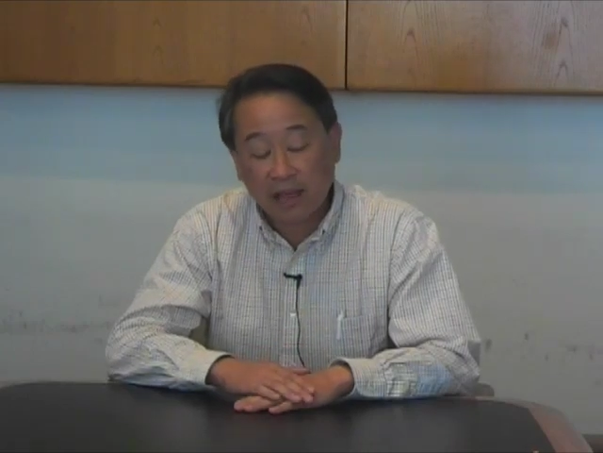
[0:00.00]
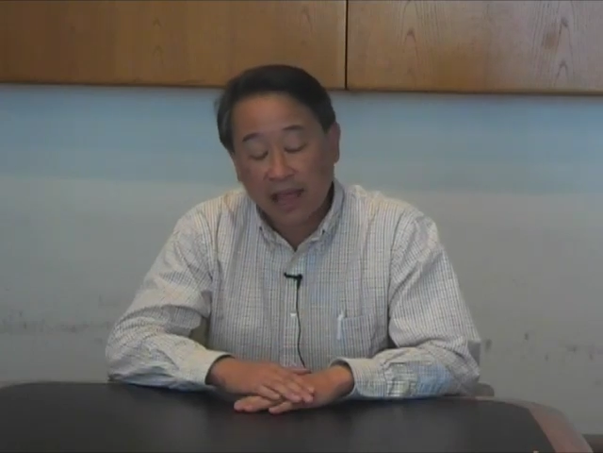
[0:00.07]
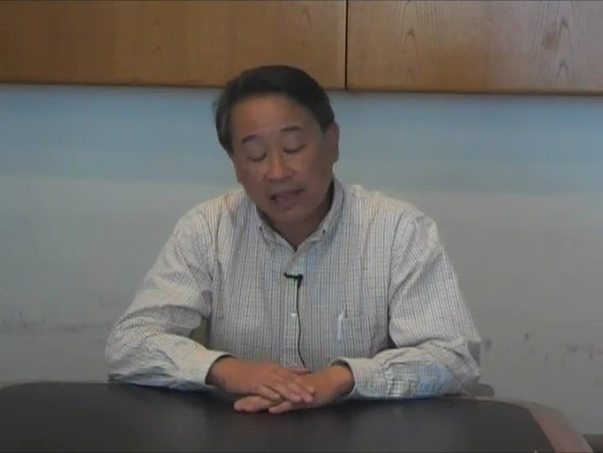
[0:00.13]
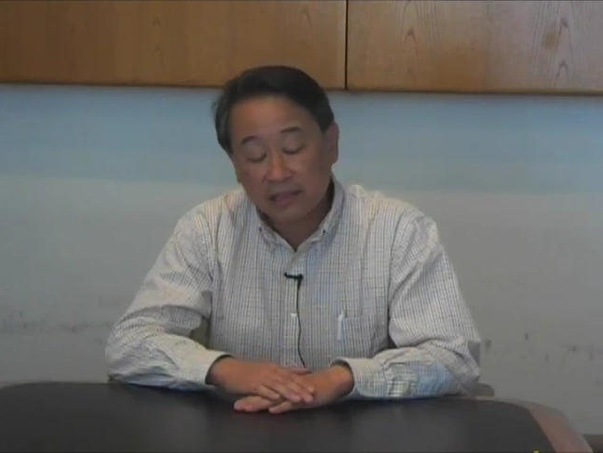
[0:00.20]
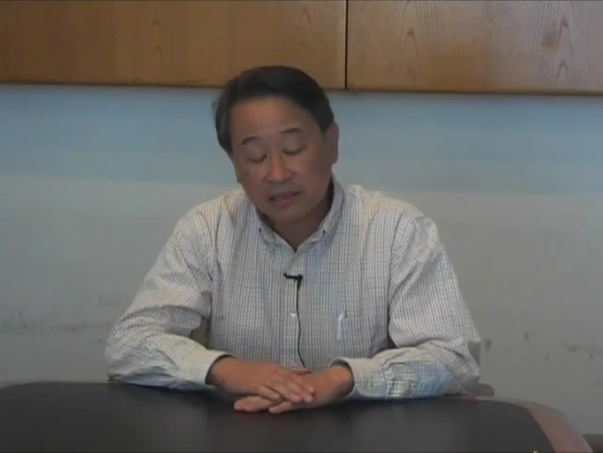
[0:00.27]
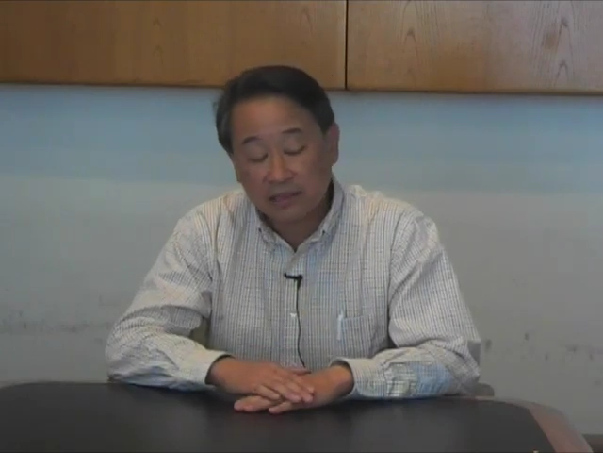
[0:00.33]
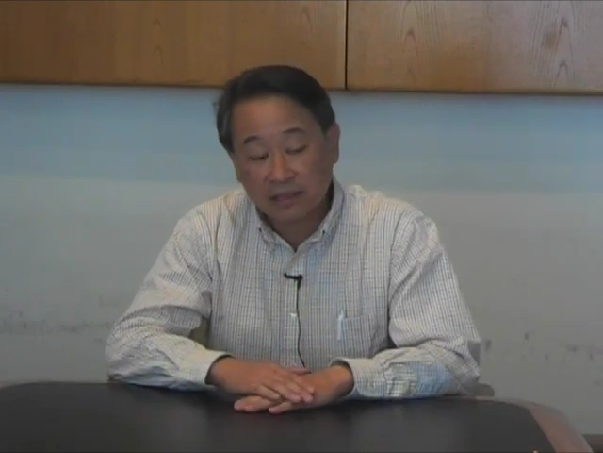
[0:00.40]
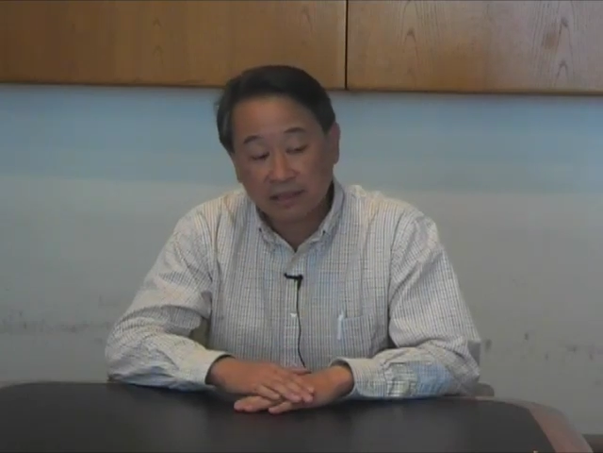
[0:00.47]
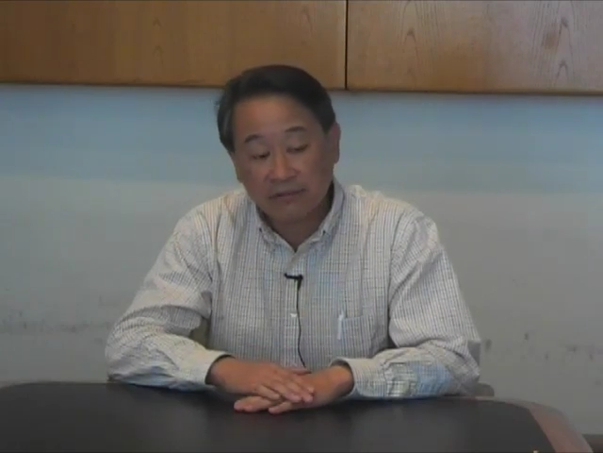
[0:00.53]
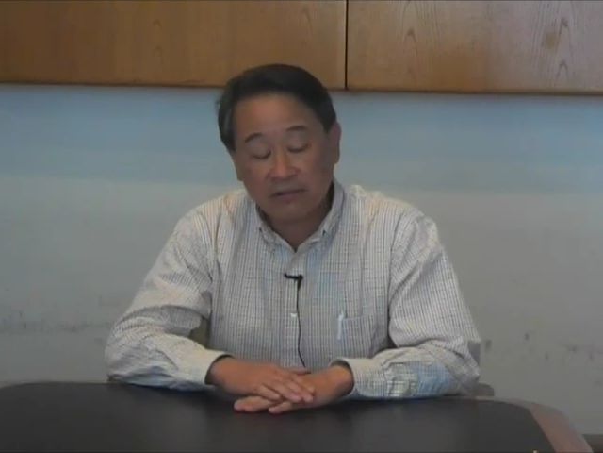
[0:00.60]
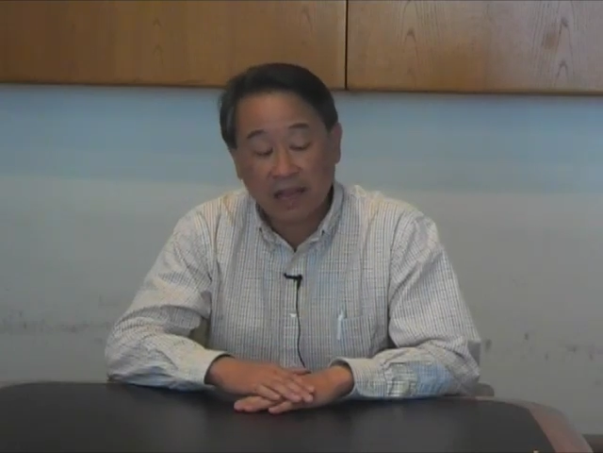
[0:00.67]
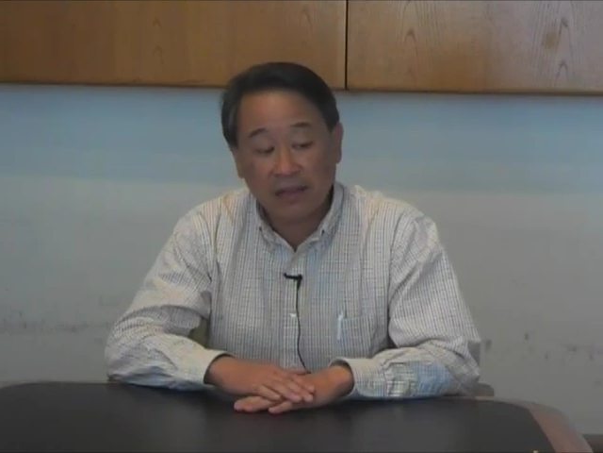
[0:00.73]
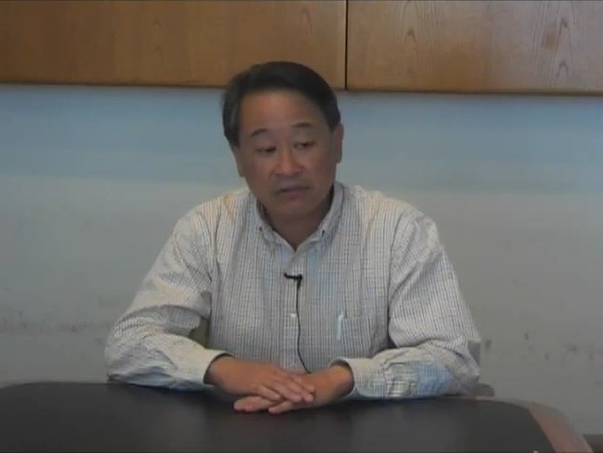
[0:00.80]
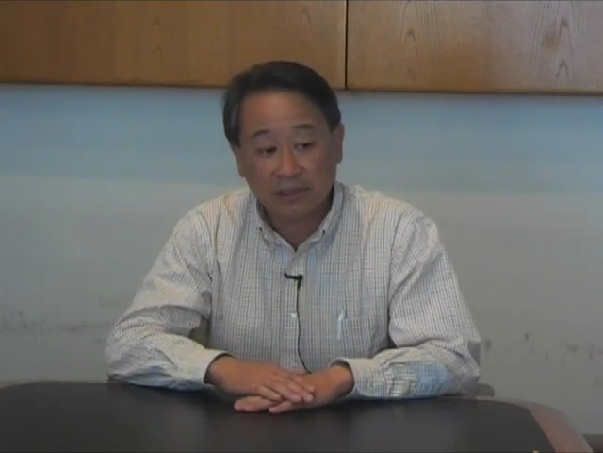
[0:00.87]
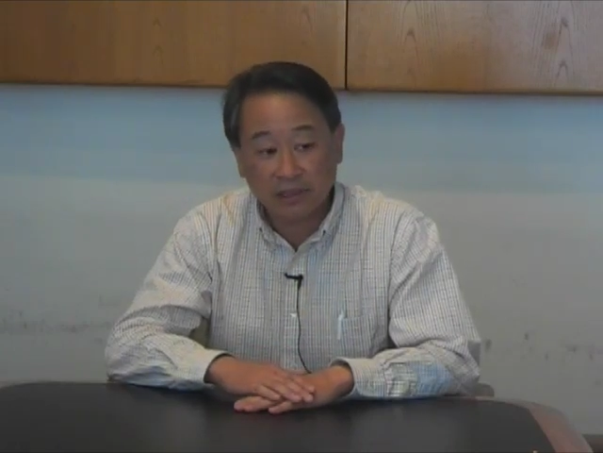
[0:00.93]
last uh,
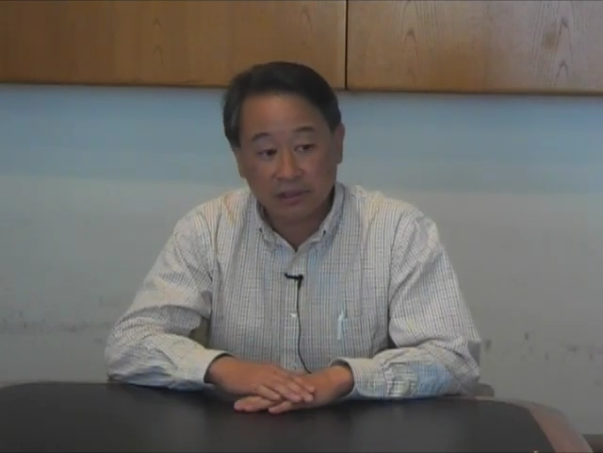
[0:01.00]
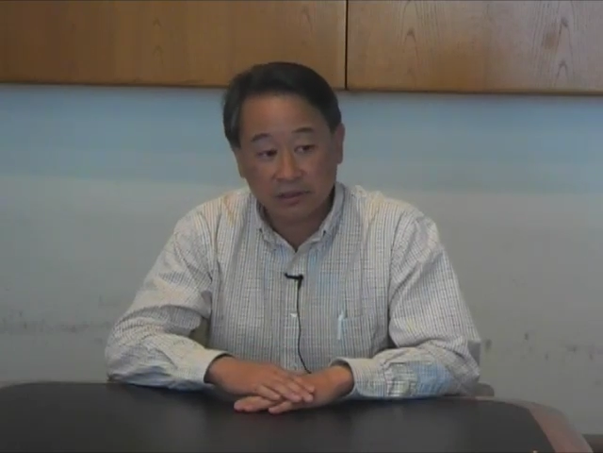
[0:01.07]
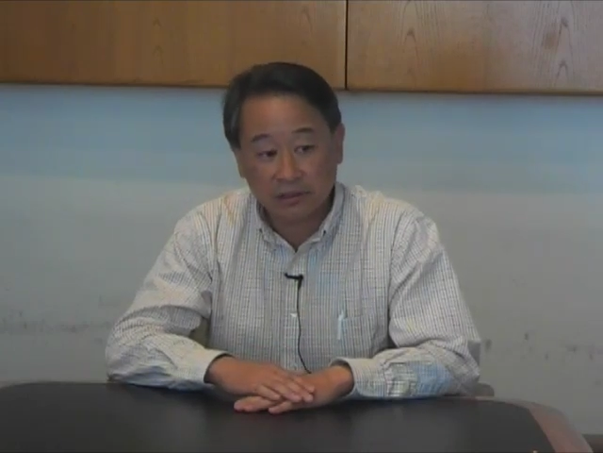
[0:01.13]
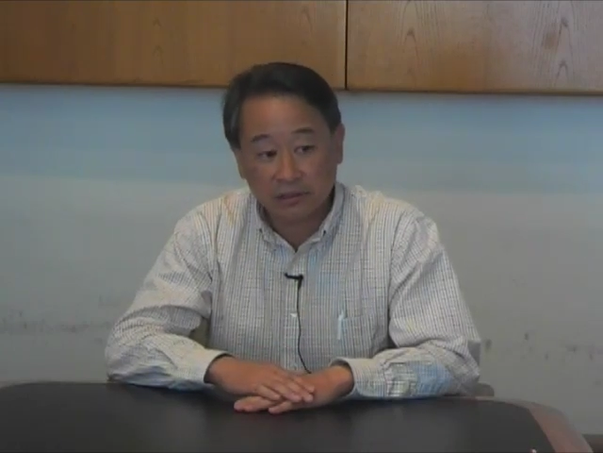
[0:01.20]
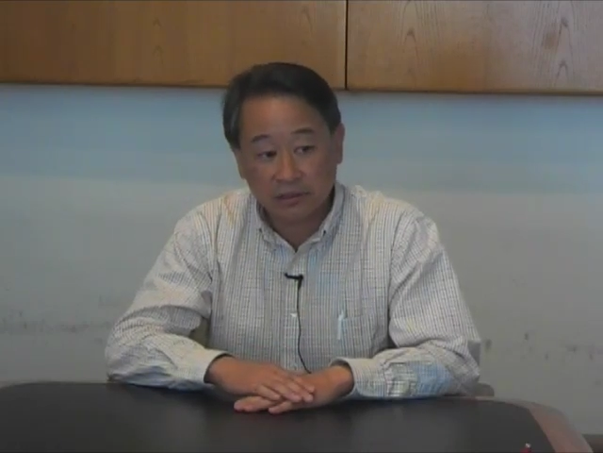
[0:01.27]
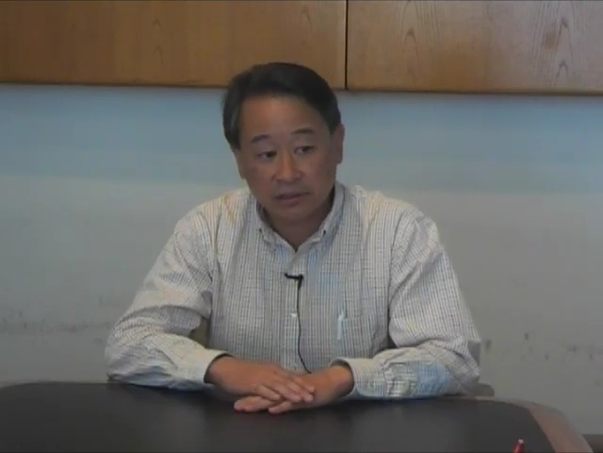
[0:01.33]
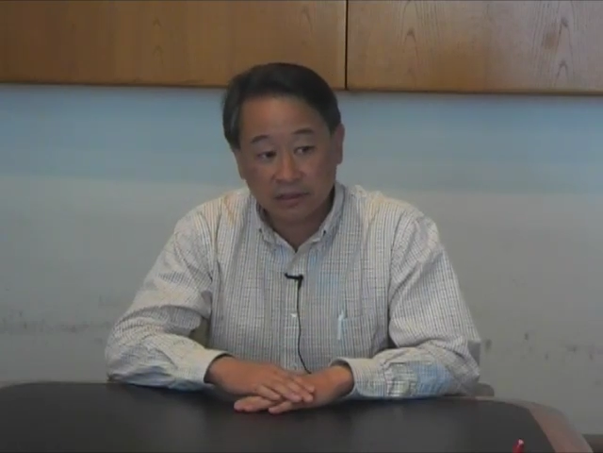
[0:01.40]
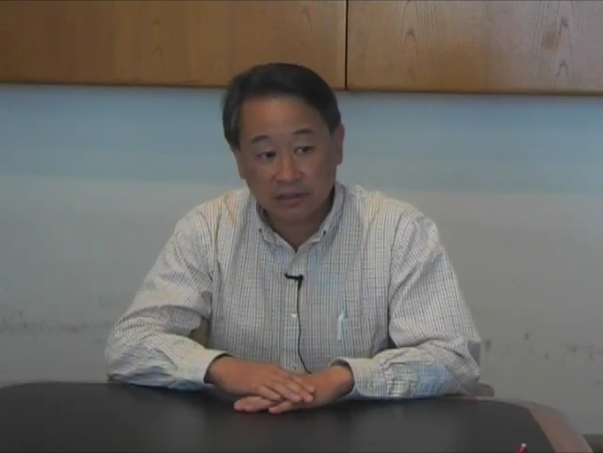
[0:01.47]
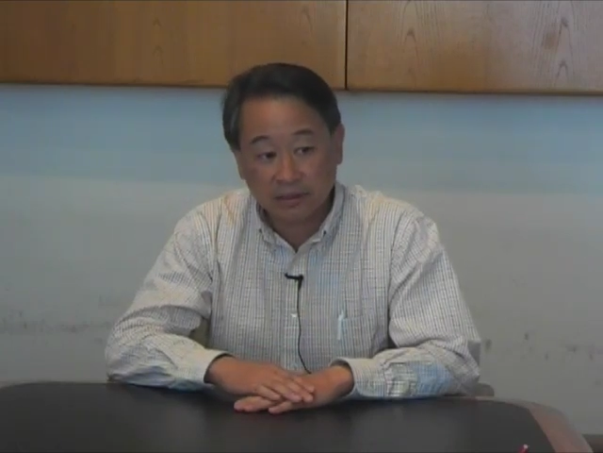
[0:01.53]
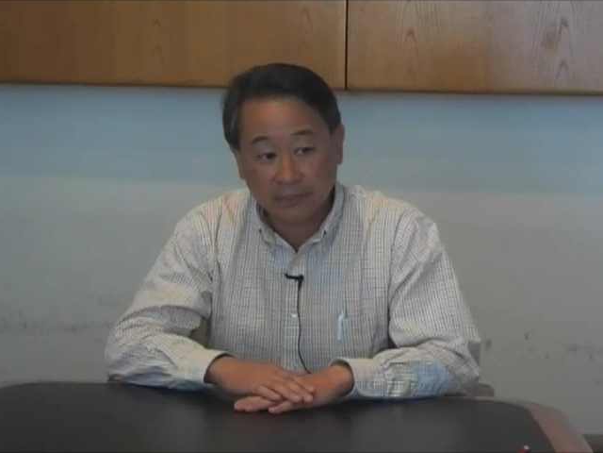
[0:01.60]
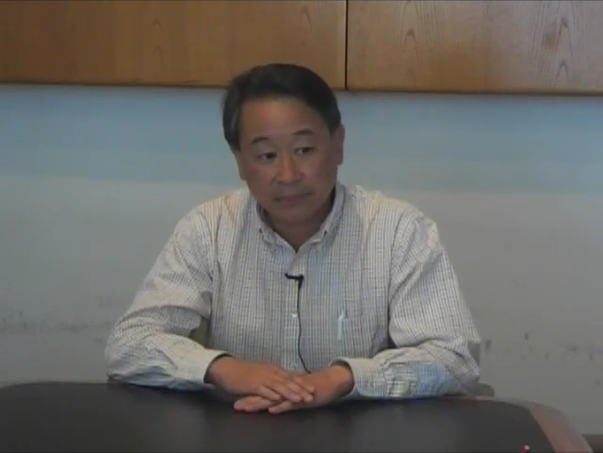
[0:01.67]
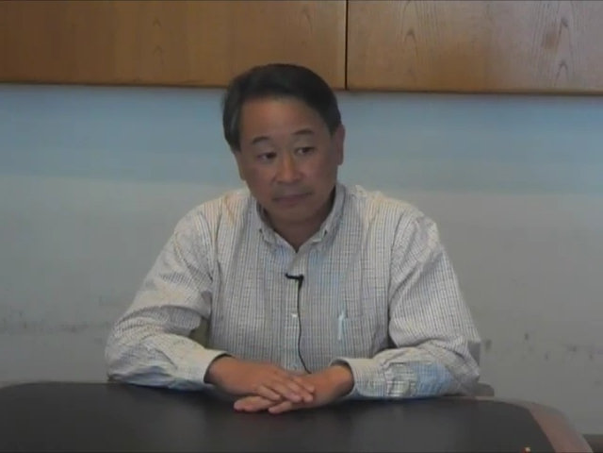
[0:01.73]
five years.